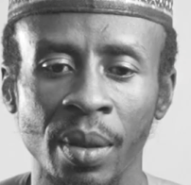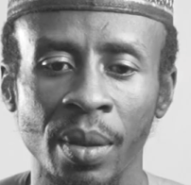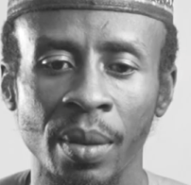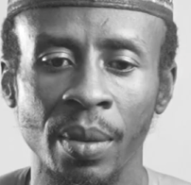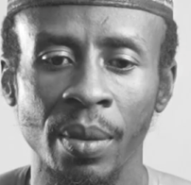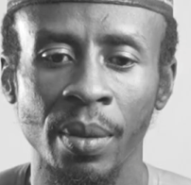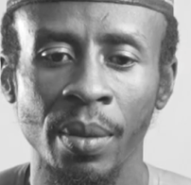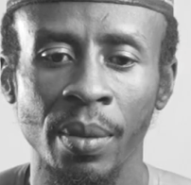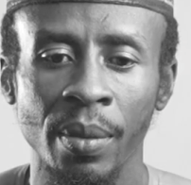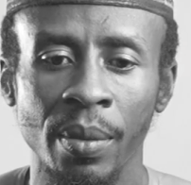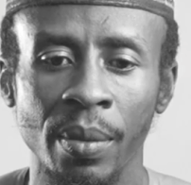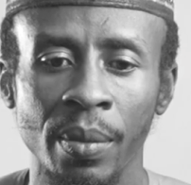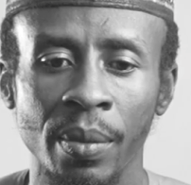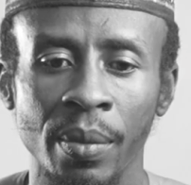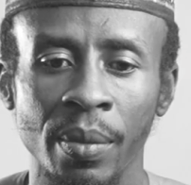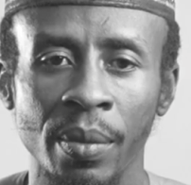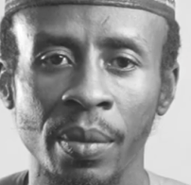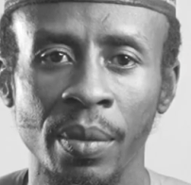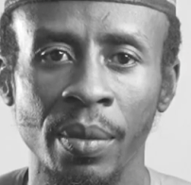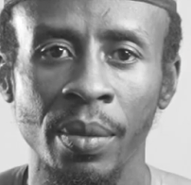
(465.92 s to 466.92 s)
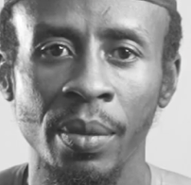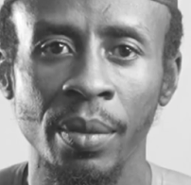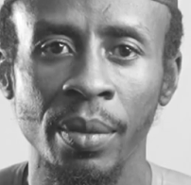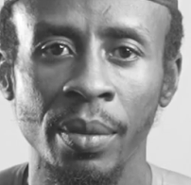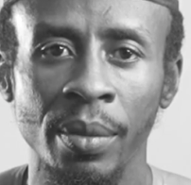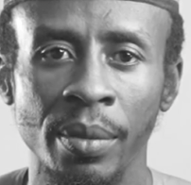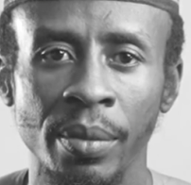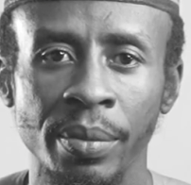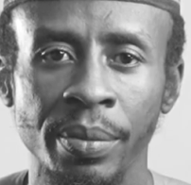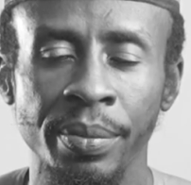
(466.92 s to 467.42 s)

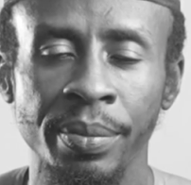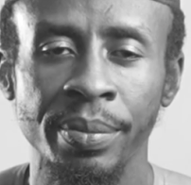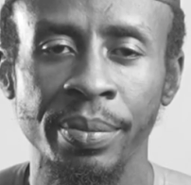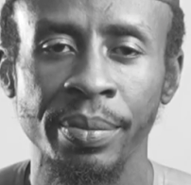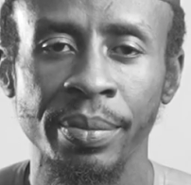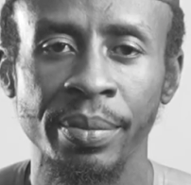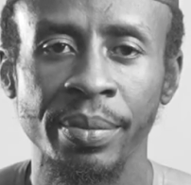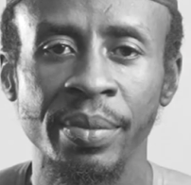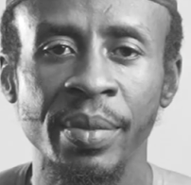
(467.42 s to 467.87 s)
Nothing is said.